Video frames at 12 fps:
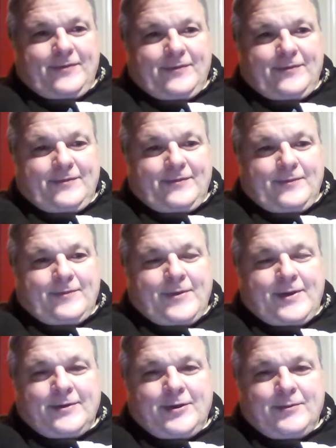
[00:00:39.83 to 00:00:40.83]
This is a
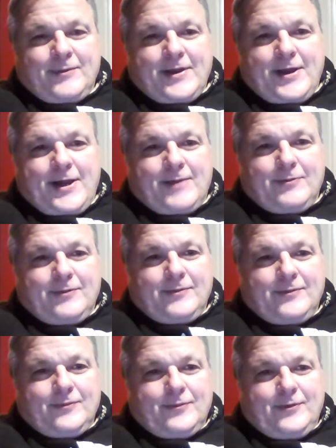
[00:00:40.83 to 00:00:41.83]
Mondo Macabre
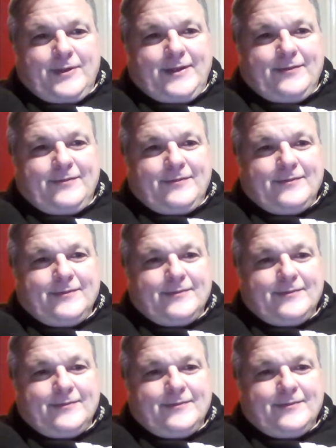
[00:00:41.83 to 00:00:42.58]
release.